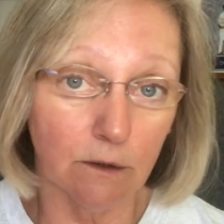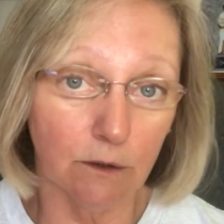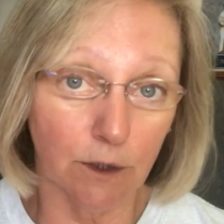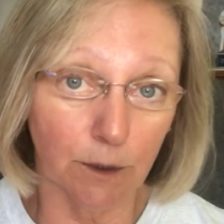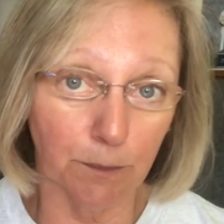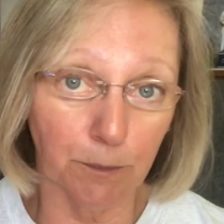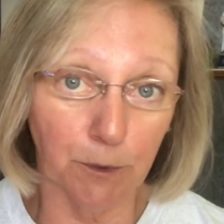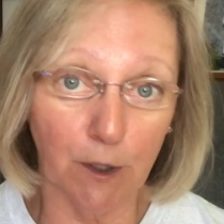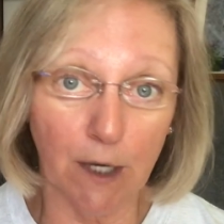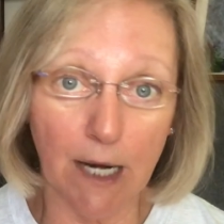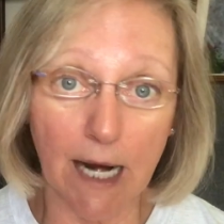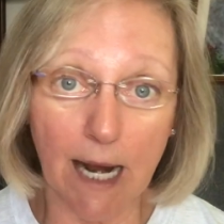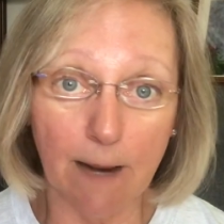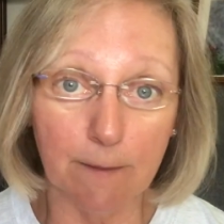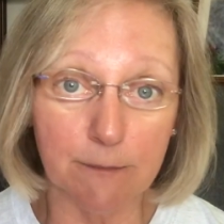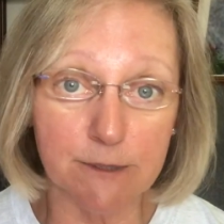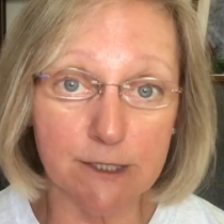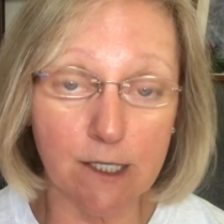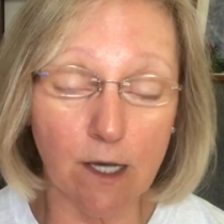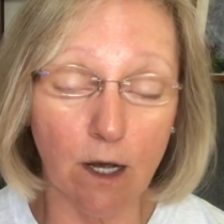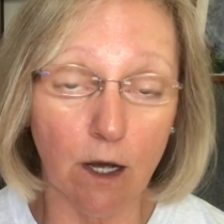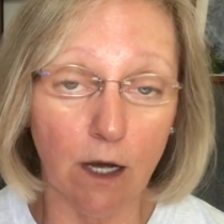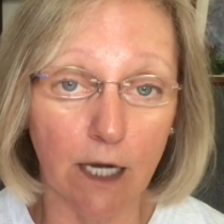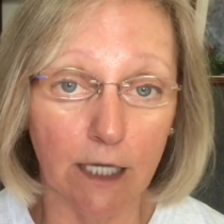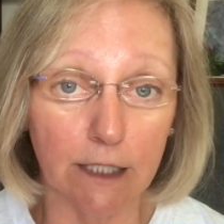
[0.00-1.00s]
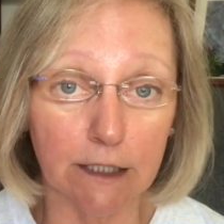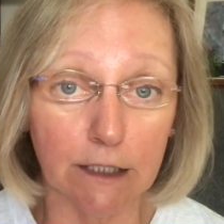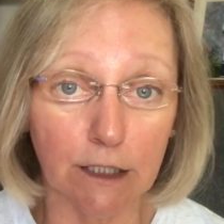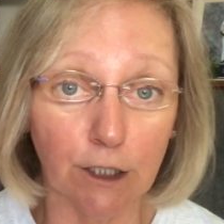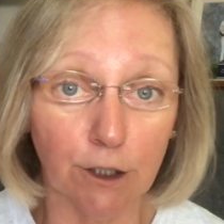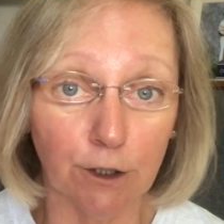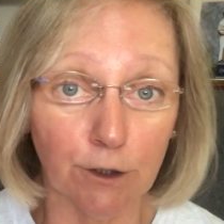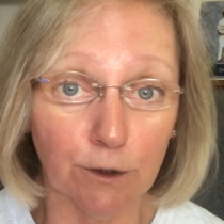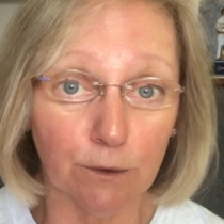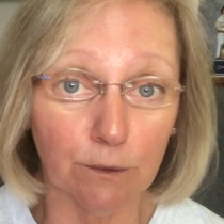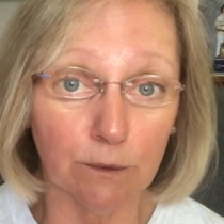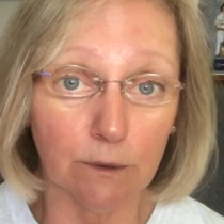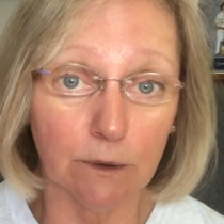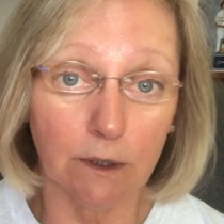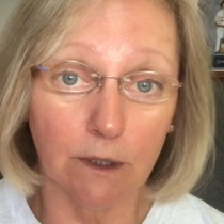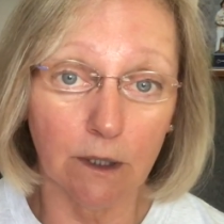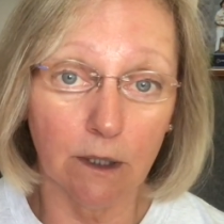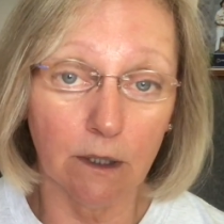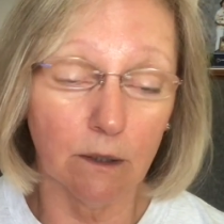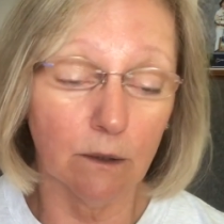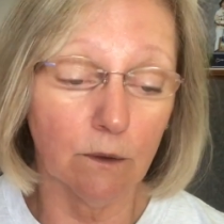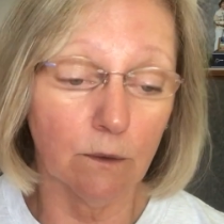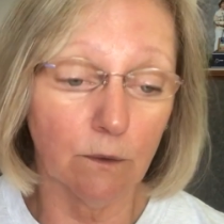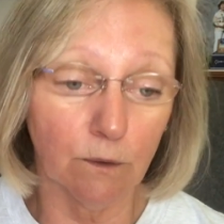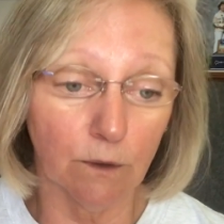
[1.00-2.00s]
or perhaps on you
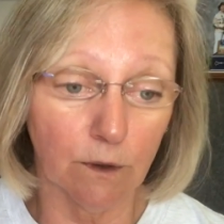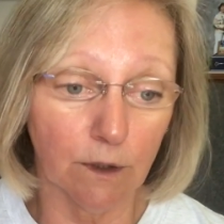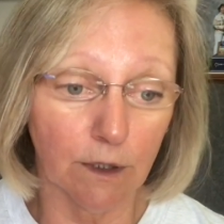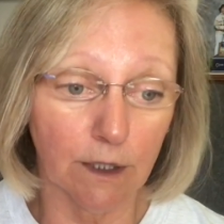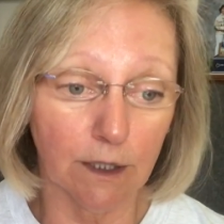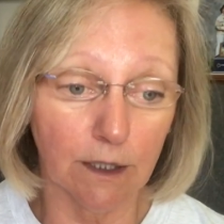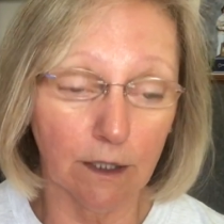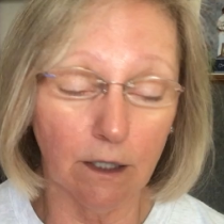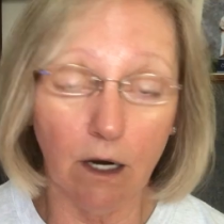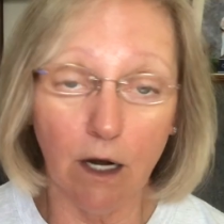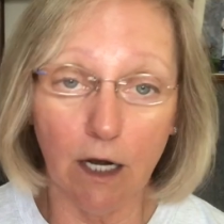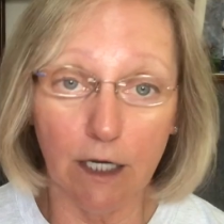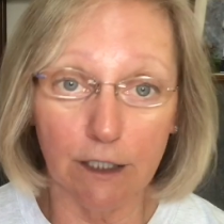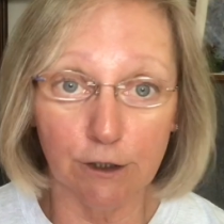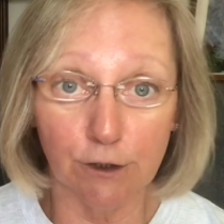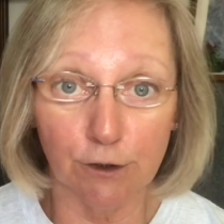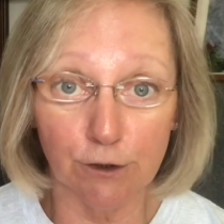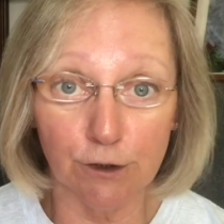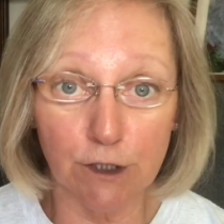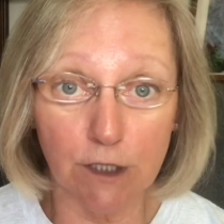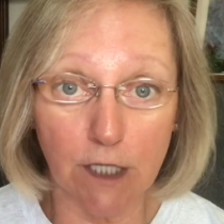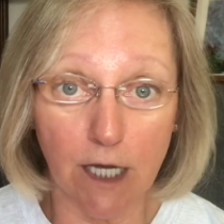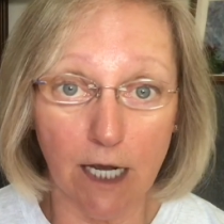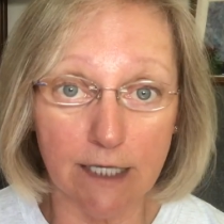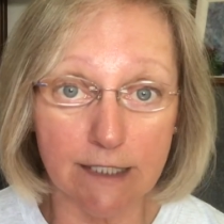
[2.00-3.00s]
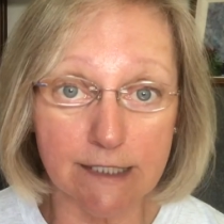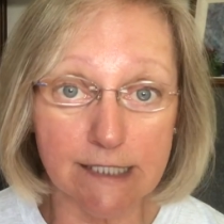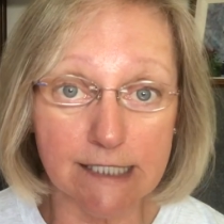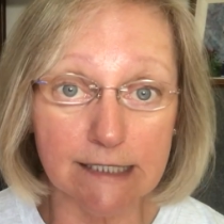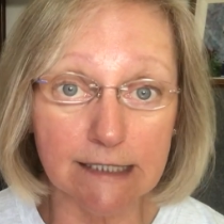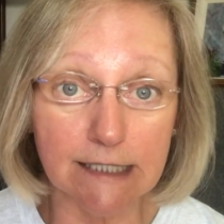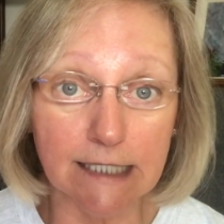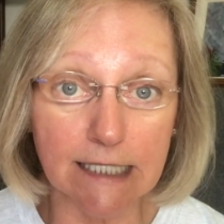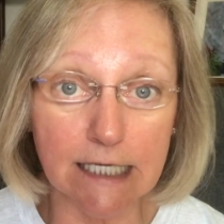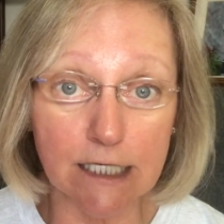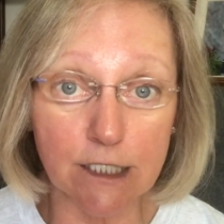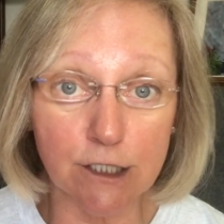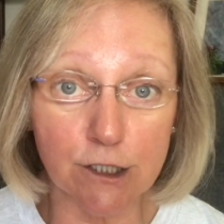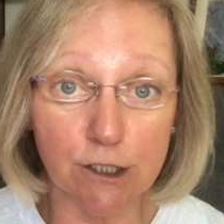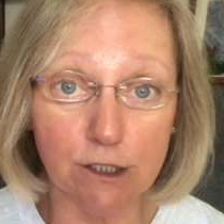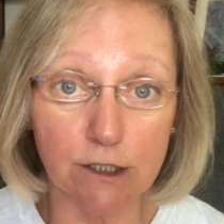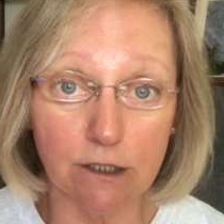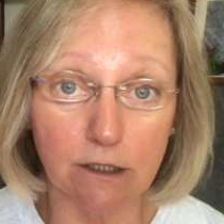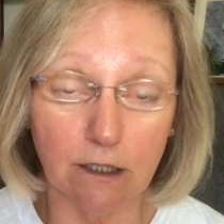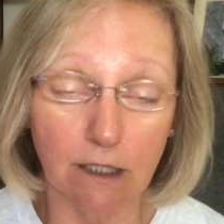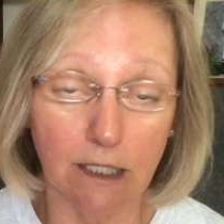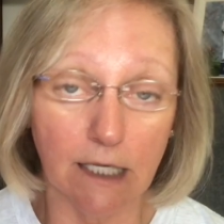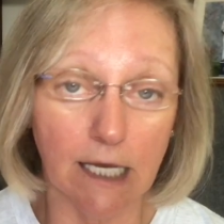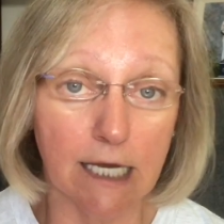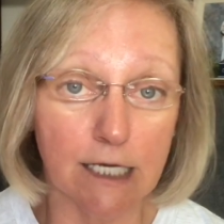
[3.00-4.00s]
or on your dog's leash
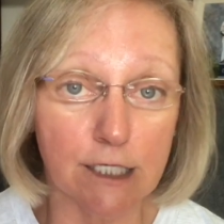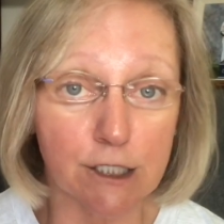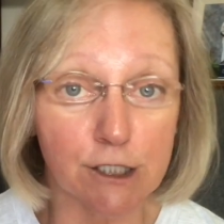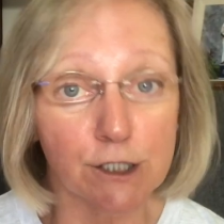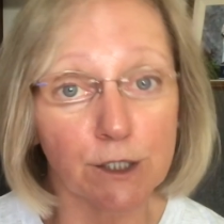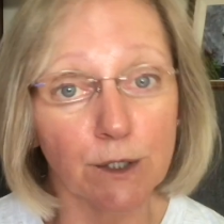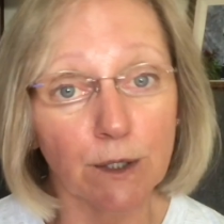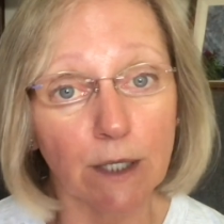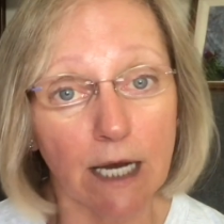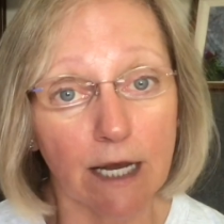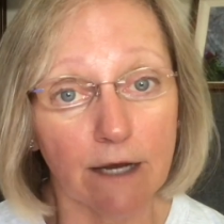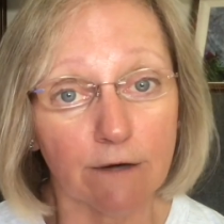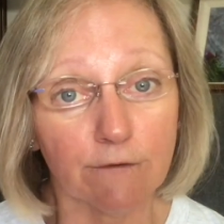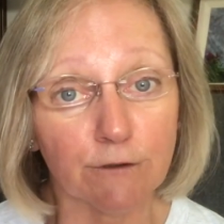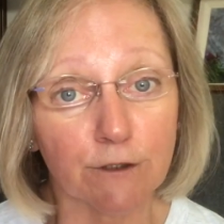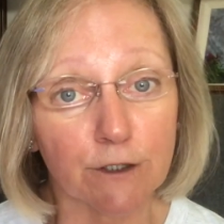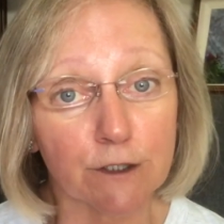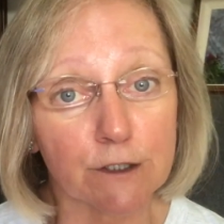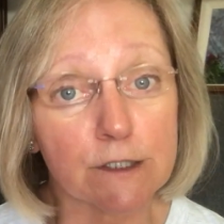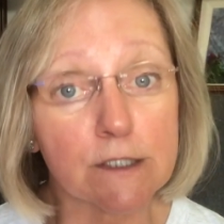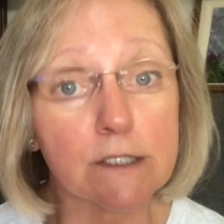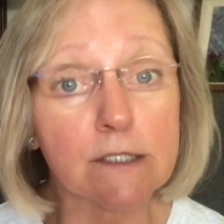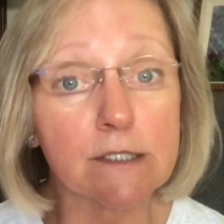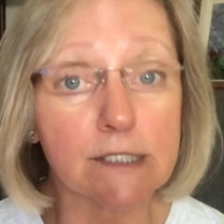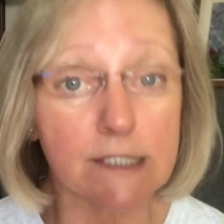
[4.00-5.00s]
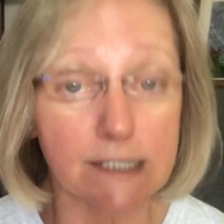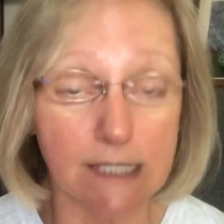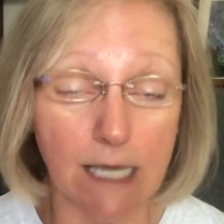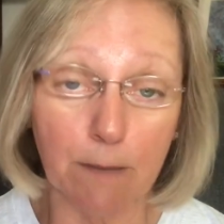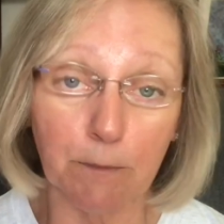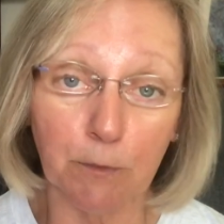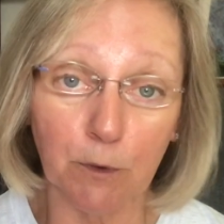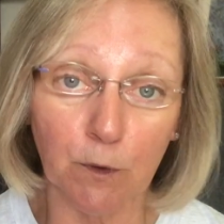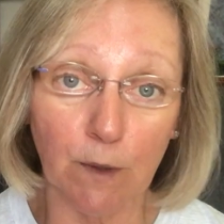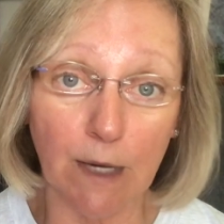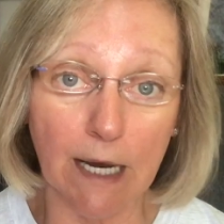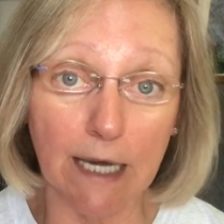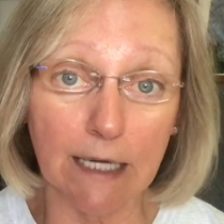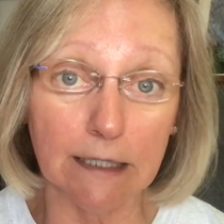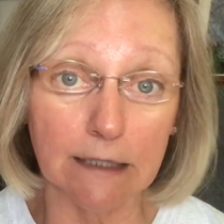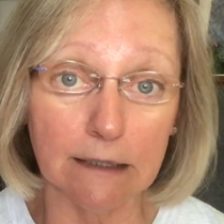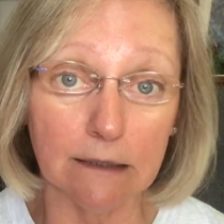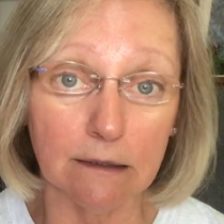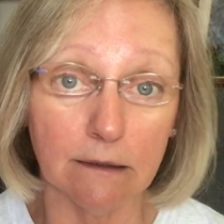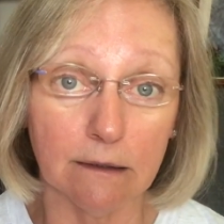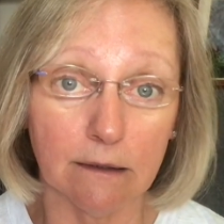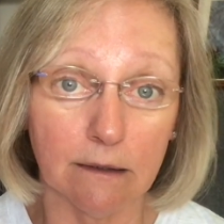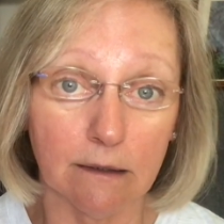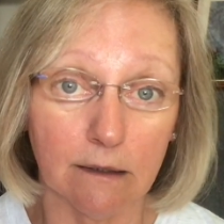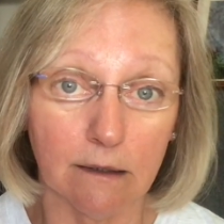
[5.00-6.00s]
in case you're ever separated.